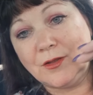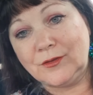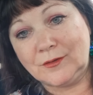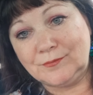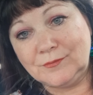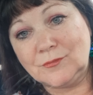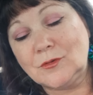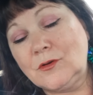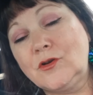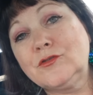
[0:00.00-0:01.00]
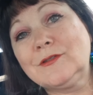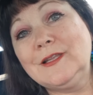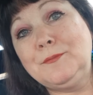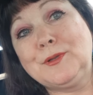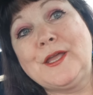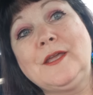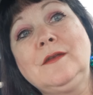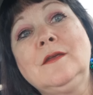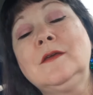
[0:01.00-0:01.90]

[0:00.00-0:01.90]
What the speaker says: on the earthly plane